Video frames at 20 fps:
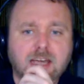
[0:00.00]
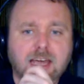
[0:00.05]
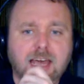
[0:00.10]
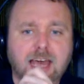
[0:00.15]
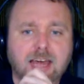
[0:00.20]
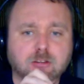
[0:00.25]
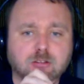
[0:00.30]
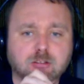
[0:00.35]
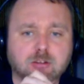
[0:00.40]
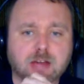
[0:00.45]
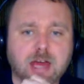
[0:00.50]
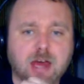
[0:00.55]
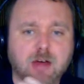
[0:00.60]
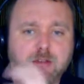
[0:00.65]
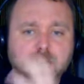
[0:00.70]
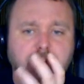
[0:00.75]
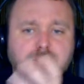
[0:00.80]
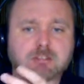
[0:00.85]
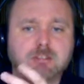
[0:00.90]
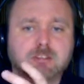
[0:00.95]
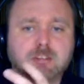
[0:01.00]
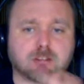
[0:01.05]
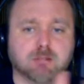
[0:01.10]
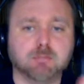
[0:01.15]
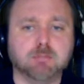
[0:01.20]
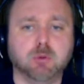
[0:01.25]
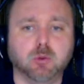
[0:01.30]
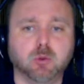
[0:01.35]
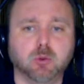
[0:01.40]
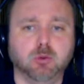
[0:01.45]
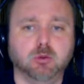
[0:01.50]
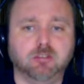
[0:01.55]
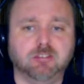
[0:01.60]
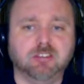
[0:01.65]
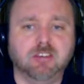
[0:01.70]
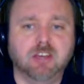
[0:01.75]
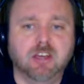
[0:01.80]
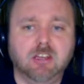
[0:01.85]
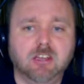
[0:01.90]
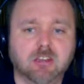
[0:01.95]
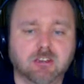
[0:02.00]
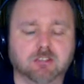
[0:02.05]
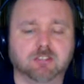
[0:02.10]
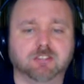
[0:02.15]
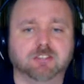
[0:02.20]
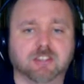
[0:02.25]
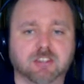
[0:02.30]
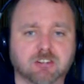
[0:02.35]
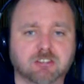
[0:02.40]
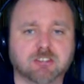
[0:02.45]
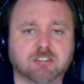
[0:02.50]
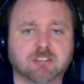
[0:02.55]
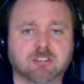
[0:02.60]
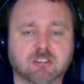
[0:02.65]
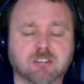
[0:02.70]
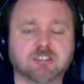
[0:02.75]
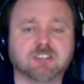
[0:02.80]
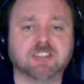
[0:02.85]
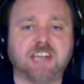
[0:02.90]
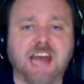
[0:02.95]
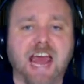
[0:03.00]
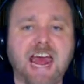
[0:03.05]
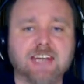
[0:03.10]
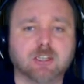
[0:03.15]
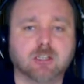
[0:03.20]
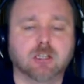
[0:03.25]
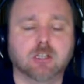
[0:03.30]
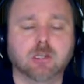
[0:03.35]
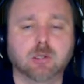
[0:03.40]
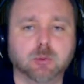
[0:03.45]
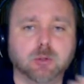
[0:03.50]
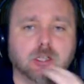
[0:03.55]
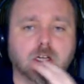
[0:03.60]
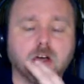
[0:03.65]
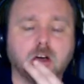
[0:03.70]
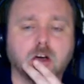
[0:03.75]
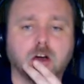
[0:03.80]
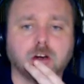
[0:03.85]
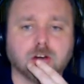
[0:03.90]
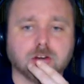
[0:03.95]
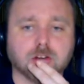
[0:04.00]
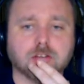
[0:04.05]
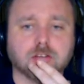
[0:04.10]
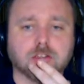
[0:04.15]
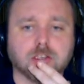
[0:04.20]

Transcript: And so now this move is for the standalone cards.